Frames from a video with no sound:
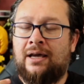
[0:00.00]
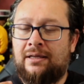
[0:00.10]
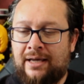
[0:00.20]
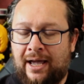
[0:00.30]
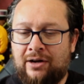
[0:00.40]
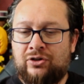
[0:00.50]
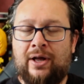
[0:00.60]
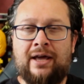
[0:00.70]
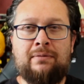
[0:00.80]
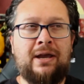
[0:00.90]
actual
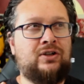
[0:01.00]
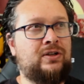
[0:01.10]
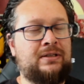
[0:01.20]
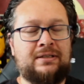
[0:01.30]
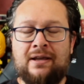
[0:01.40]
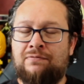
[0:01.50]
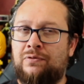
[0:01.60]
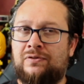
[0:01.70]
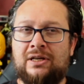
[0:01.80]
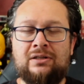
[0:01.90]
animation and stuff we've
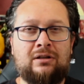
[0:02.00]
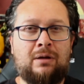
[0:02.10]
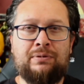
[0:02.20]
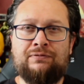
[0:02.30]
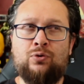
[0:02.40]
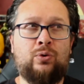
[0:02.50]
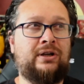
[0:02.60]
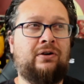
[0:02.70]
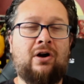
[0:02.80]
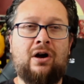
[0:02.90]
seen a lot before, they
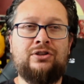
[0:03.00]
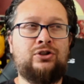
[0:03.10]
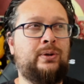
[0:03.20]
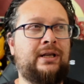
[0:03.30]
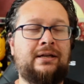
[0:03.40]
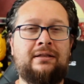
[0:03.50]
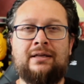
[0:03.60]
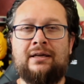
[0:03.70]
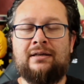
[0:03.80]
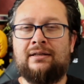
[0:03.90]
aren't doing
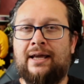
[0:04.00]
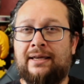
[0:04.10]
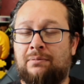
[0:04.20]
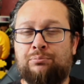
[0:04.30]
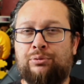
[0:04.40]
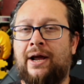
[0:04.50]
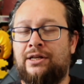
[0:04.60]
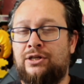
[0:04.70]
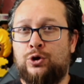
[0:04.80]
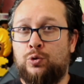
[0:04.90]
anything like brand
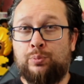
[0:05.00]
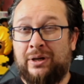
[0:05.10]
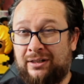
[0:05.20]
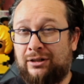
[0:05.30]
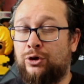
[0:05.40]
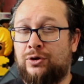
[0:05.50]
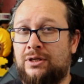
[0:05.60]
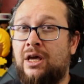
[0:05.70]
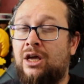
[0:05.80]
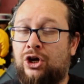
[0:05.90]
new, but it looks
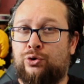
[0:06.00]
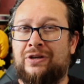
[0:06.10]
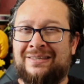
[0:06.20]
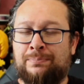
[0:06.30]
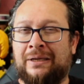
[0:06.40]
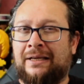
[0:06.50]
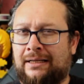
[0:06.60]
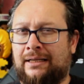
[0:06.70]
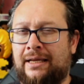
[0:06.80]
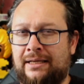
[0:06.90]
crisp,
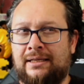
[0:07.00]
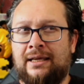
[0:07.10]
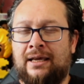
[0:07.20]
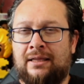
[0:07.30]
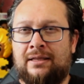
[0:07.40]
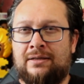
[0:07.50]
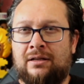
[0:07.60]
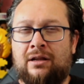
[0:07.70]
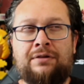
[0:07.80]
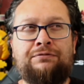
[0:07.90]
clean. There's a
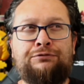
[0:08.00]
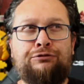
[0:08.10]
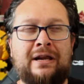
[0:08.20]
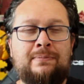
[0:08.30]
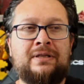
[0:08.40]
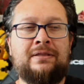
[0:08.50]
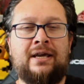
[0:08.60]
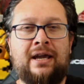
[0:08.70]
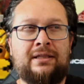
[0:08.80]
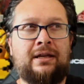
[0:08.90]
lot of frames in
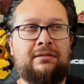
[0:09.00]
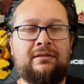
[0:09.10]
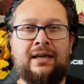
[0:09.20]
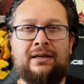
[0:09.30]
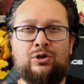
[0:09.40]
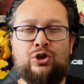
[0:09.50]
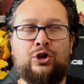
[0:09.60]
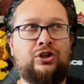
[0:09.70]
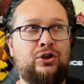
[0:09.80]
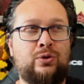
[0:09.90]
there that I think you
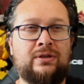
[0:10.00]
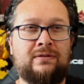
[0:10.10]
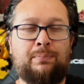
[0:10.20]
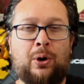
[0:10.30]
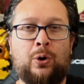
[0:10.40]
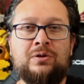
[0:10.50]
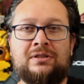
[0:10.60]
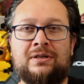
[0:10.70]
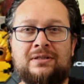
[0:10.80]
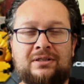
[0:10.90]
could use as
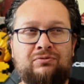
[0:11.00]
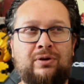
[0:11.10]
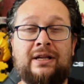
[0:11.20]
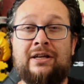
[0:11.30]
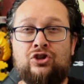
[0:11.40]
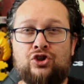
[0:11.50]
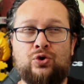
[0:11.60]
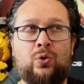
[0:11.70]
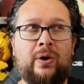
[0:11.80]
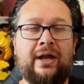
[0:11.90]
posters to really
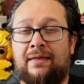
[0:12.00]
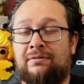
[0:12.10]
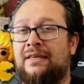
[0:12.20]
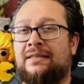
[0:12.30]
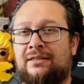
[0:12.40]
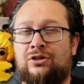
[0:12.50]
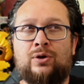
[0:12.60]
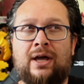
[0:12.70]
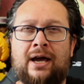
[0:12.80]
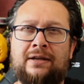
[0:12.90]
enjoy this new
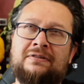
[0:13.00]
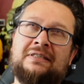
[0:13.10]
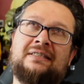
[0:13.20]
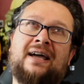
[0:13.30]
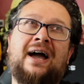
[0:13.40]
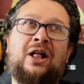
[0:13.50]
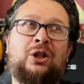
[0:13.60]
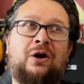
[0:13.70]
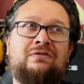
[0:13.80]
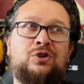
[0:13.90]
kind of style
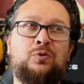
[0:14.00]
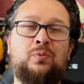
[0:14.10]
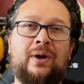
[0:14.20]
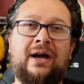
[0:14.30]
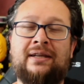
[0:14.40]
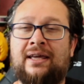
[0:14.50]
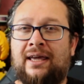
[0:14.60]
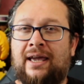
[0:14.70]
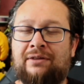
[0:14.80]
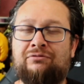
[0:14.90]
of Superman.
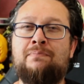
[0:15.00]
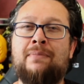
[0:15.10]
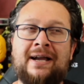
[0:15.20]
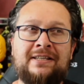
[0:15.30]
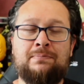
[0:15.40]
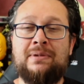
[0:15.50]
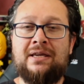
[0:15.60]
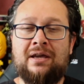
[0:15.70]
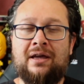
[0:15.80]
It reminds me